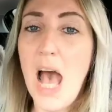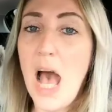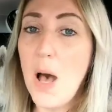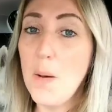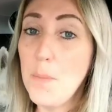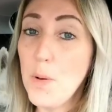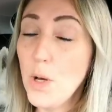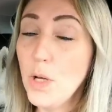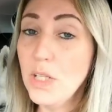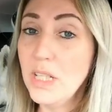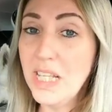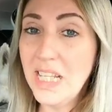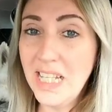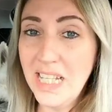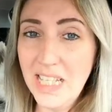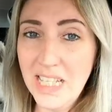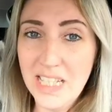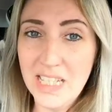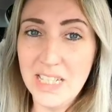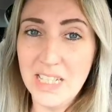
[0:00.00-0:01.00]
I'll put a
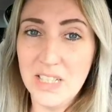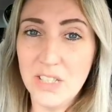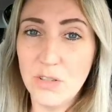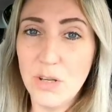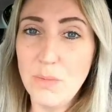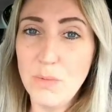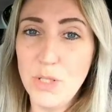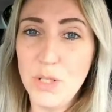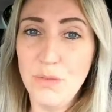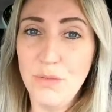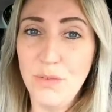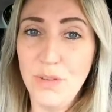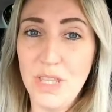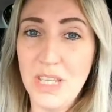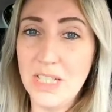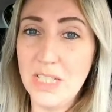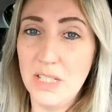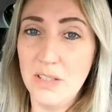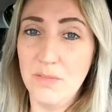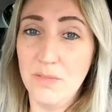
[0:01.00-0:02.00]
link in the description for
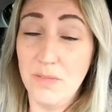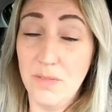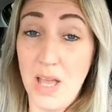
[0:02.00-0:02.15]
these.